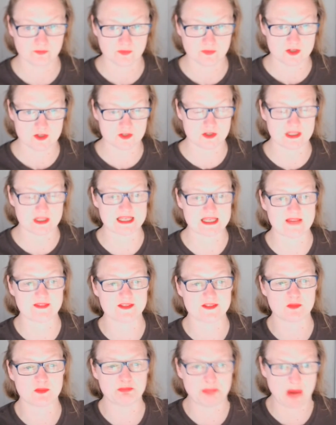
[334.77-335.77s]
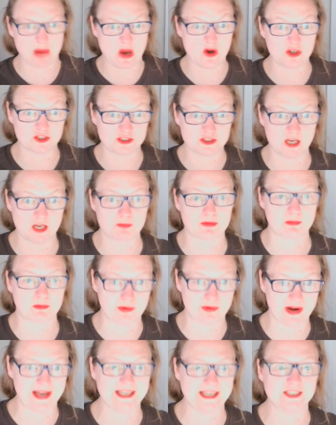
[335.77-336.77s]
So there's the Berkshire
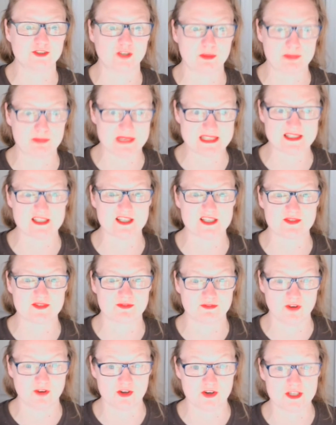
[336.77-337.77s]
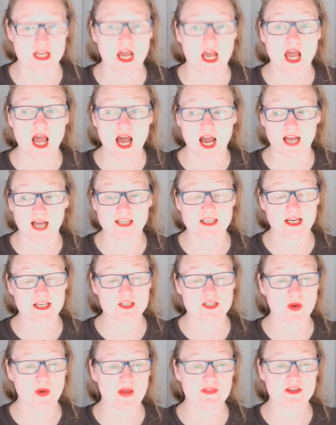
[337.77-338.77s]
Proprietary Business Fund. I
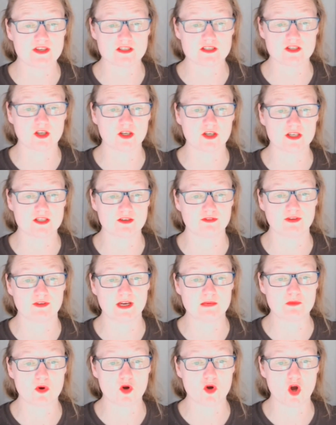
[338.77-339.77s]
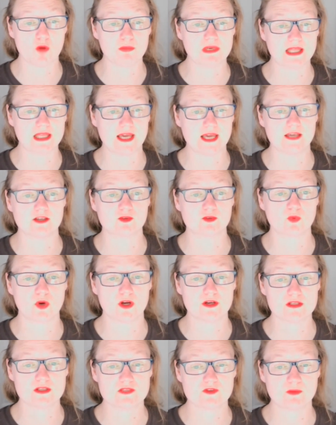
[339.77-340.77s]
swear they're just looking to find more complicated
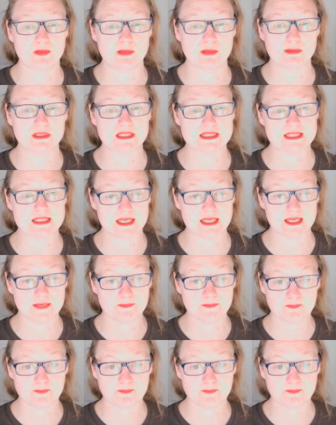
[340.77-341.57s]
words for people to say.